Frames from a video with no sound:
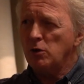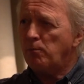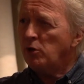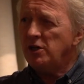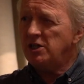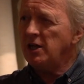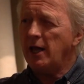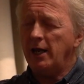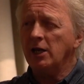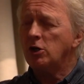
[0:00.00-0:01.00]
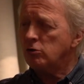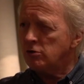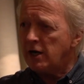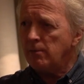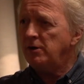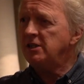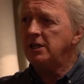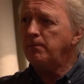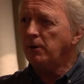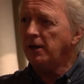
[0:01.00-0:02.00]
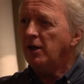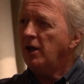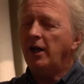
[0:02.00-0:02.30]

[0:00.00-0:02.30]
appreciate incredibly deeply.